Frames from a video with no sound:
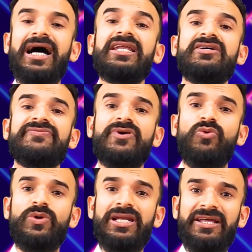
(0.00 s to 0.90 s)
And if
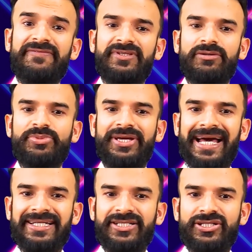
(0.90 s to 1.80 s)
we live the
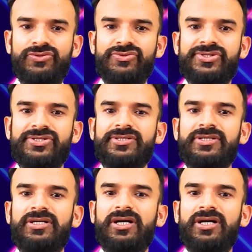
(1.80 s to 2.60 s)
Beatitudes,